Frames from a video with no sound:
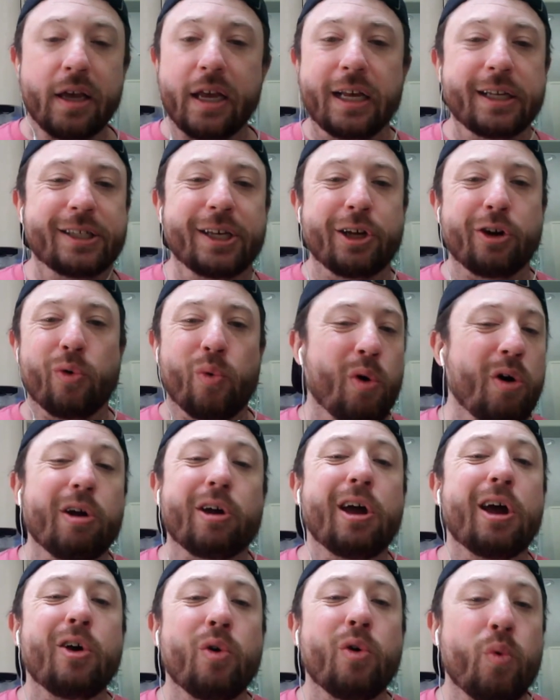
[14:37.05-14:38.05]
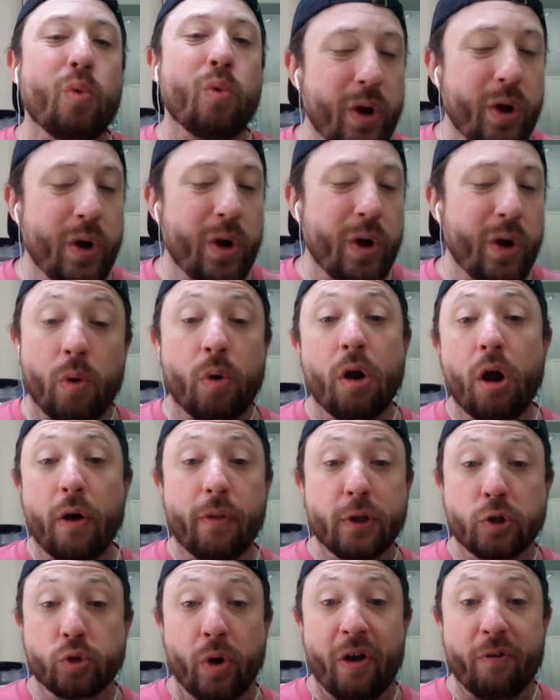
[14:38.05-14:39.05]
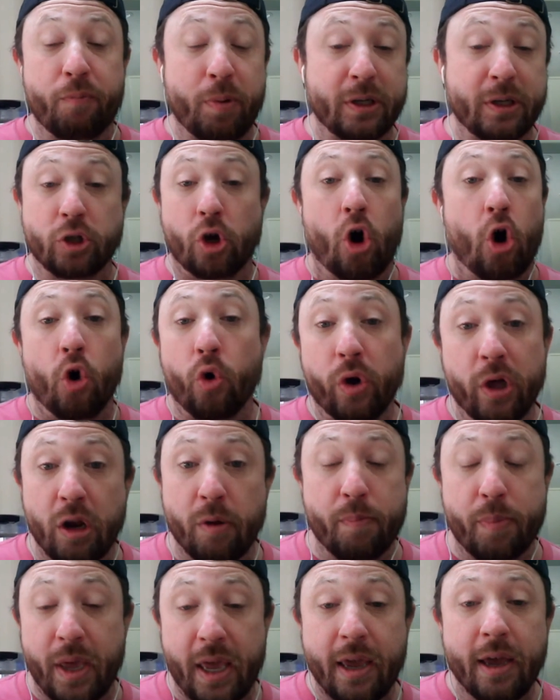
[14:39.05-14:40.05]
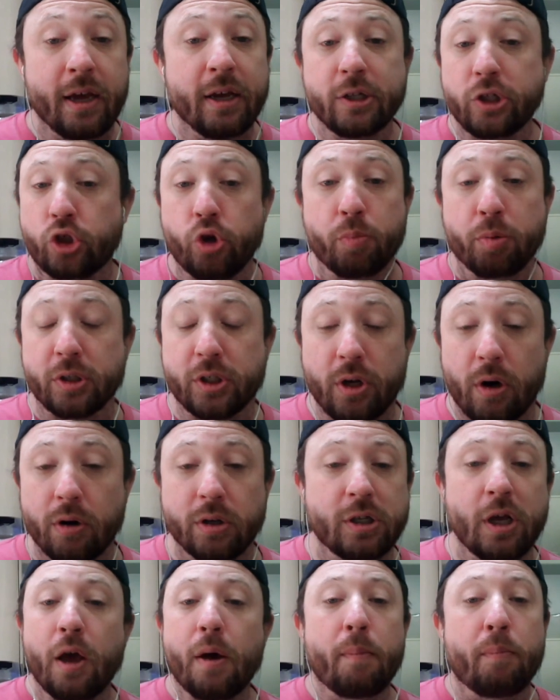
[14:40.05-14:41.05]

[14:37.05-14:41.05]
Is it going to work? We don't know. Are the draft picks all going to be superstars?